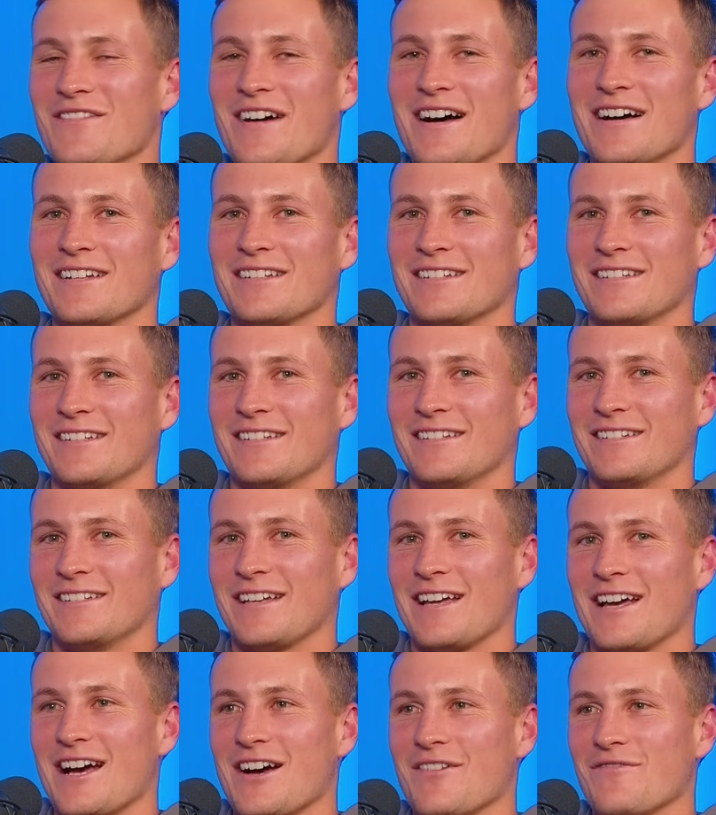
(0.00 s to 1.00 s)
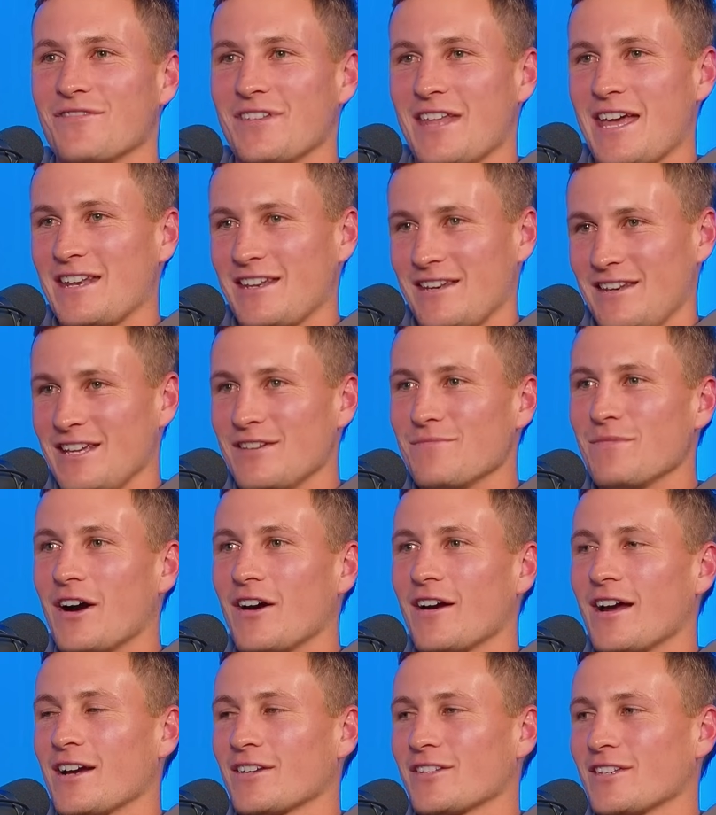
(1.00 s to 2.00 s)
But Ned and Nick
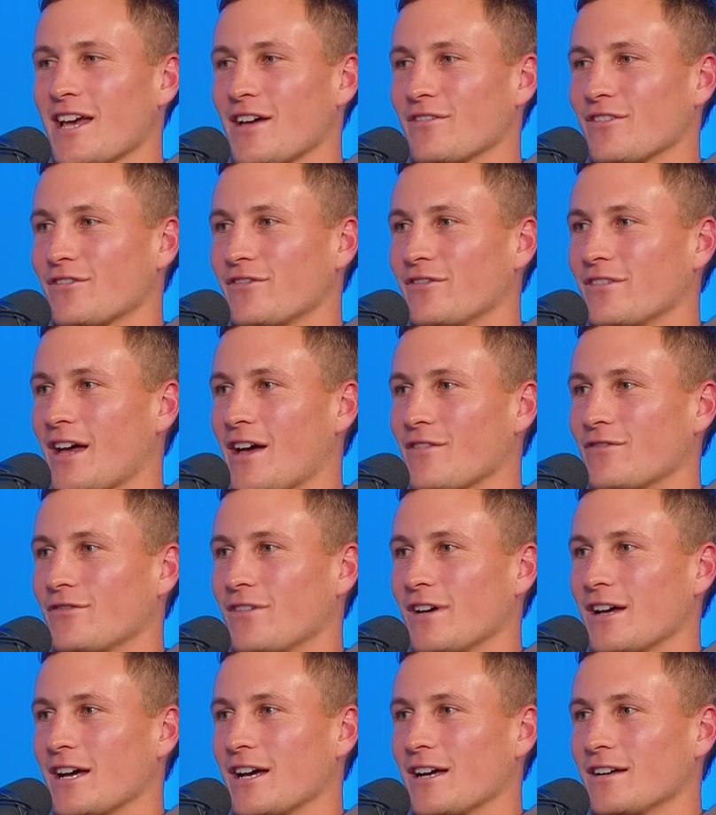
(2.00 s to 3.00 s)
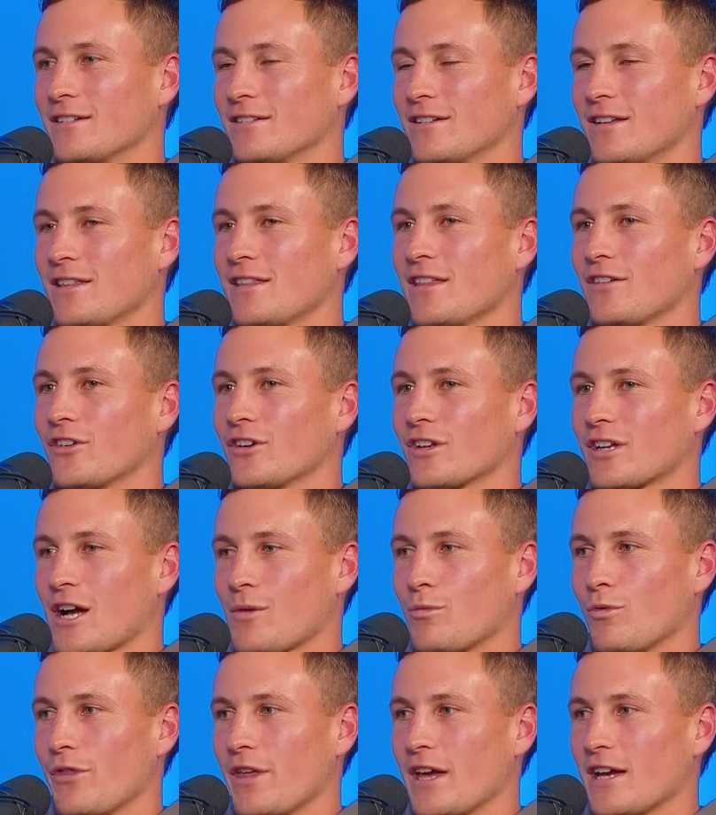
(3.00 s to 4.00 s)
Murray actually have I think they've got a
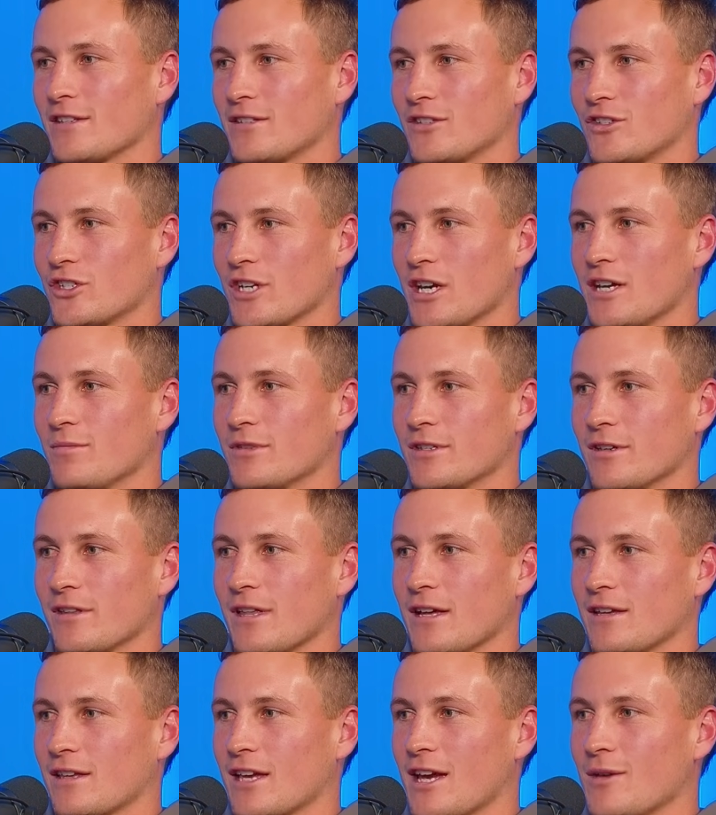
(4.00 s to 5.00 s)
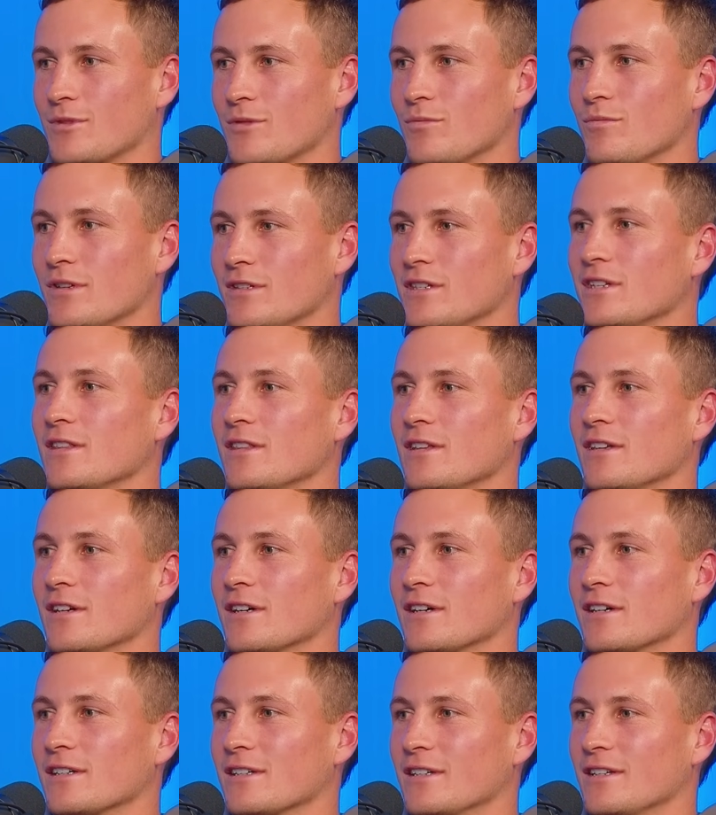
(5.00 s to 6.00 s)
couple of thousand sheep, so that keeps them busy in the
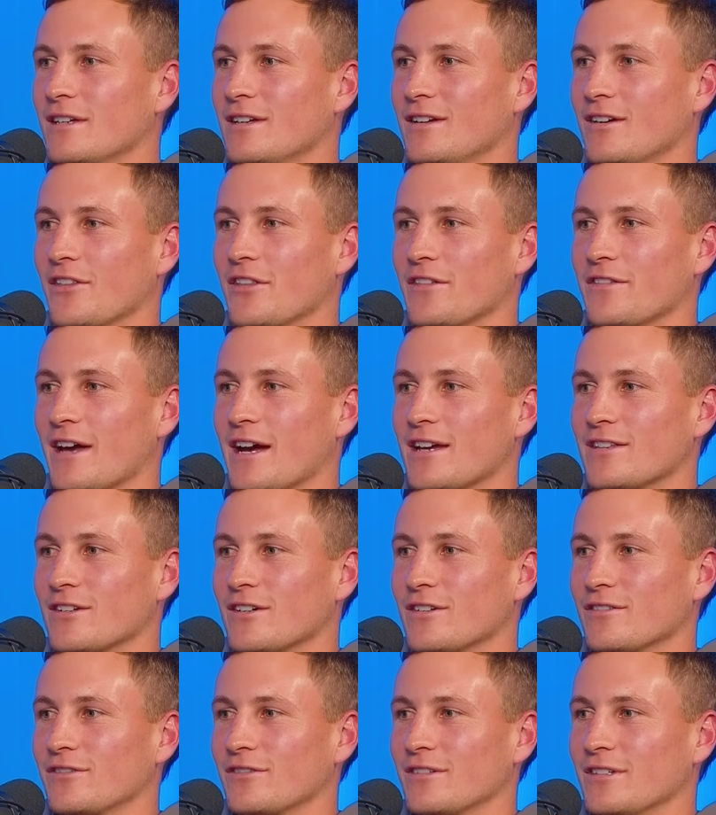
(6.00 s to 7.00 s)
on the days off.